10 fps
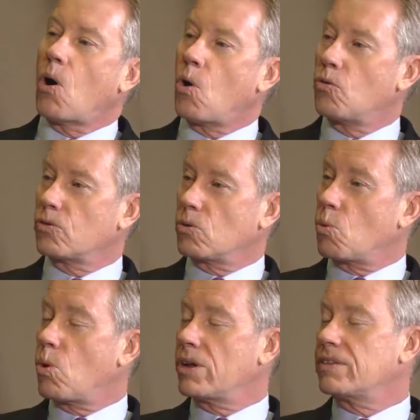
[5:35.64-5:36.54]
over
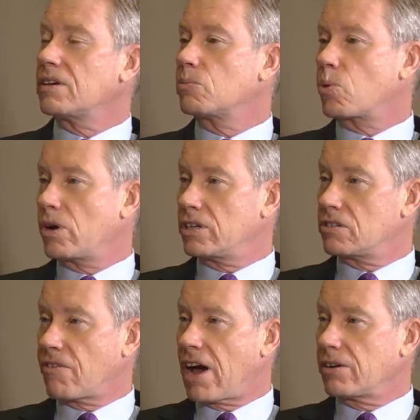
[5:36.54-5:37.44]
what the
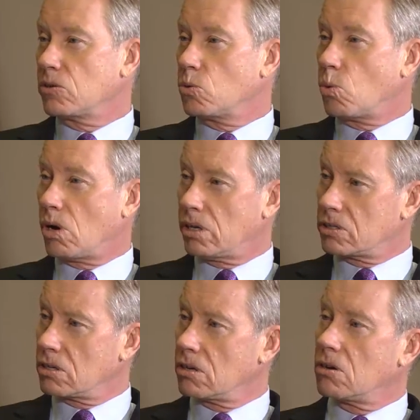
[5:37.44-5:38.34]
appraised value
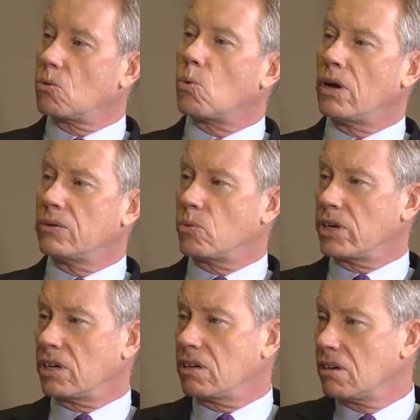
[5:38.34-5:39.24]
was when
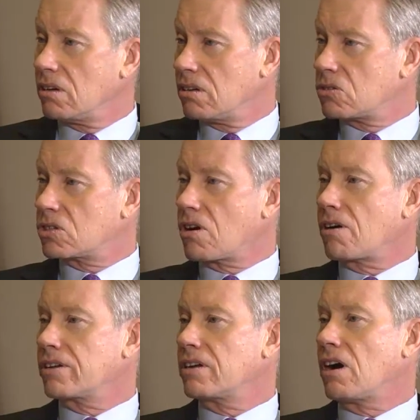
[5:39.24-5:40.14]
we
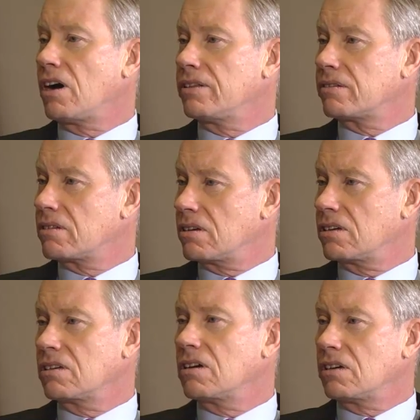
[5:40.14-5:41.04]
started on
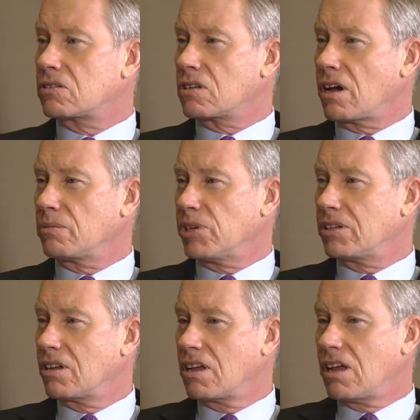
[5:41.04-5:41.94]
the assignment.
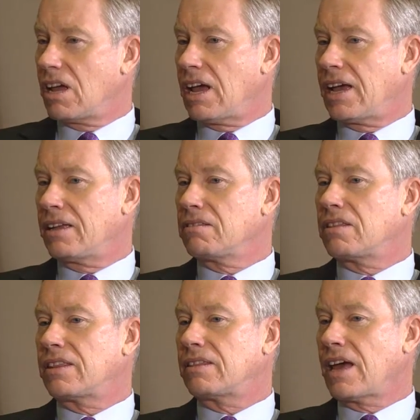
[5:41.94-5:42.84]

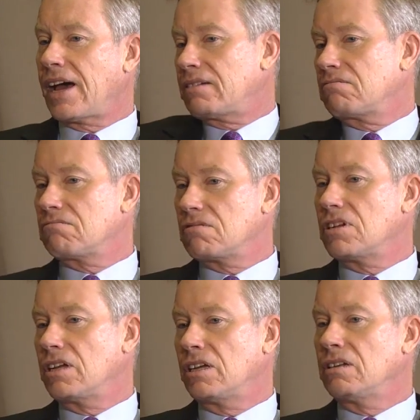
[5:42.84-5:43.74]
And that,
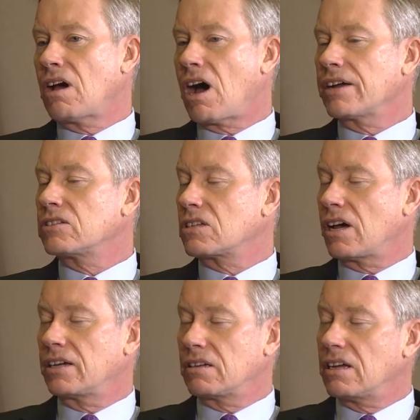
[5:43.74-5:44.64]
in
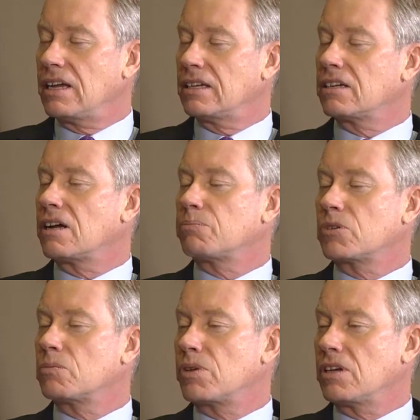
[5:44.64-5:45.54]
hindsight, ended
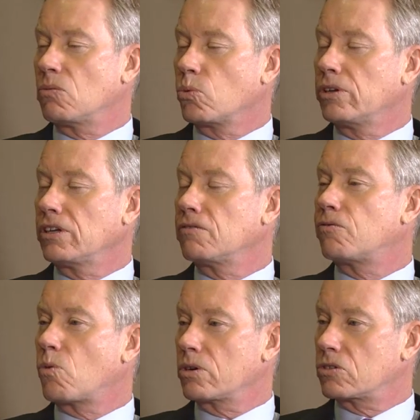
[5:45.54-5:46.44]
up to be really
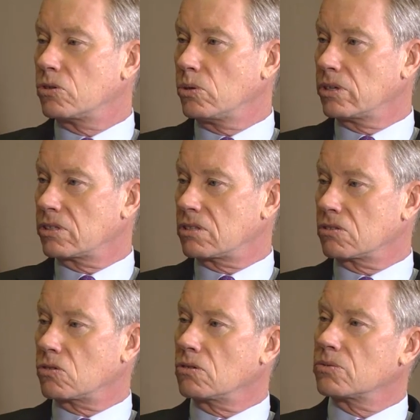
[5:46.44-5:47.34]
fortuitous
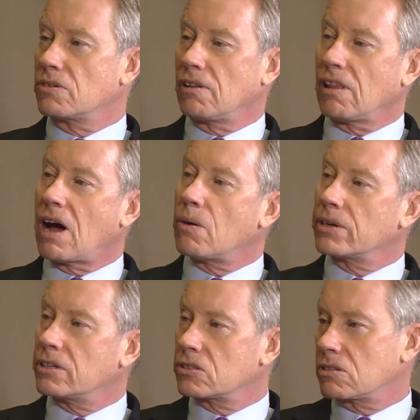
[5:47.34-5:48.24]
in terms of
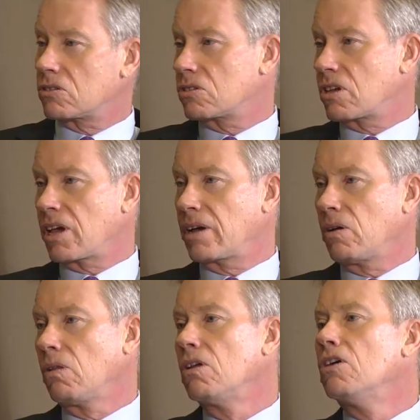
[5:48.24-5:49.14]
allowing us to
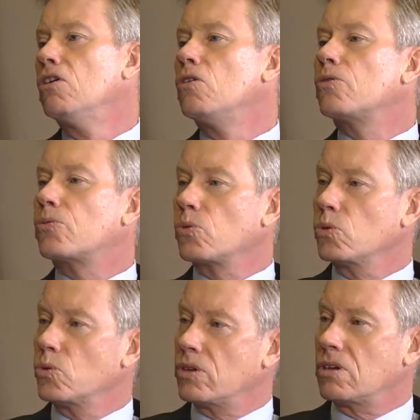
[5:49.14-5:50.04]
scale
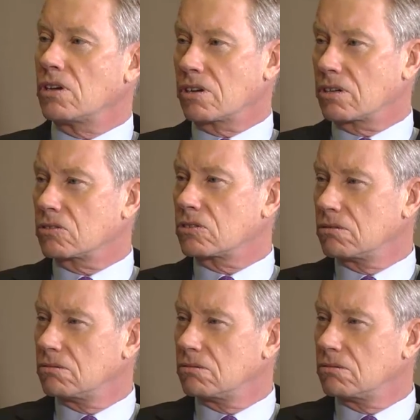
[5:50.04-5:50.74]
through the years.